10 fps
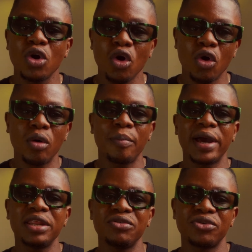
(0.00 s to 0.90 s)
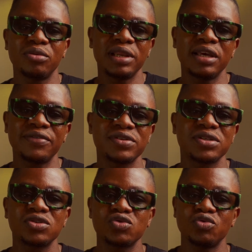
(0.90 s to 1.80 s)
or panning from
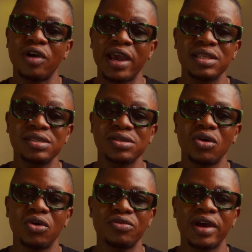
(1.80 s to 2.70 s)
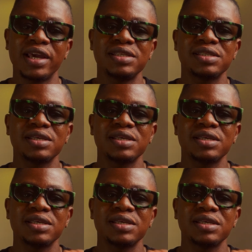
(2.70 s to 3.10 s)
left to right or right